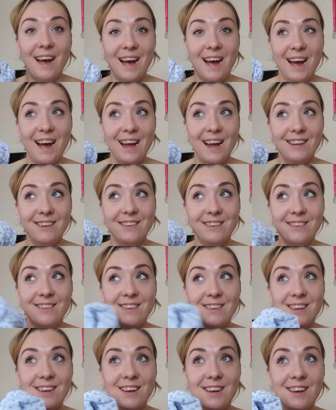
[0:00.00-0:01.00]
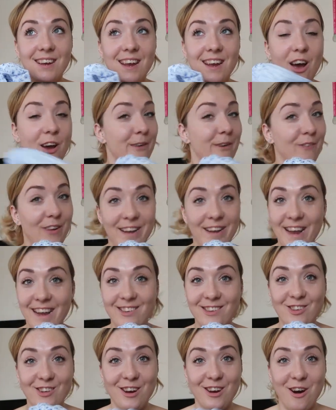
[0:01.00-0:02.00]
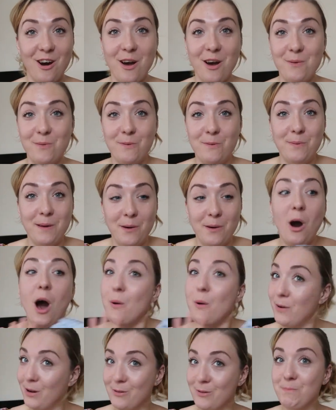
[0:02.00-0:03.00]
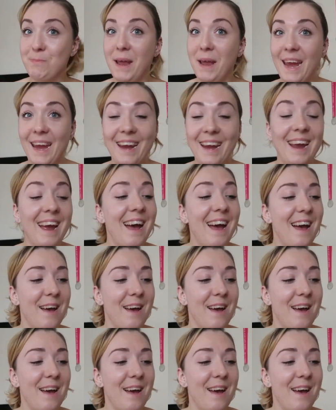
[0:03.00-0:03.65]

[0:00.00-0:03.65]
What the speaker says: And hopefully next year I will be.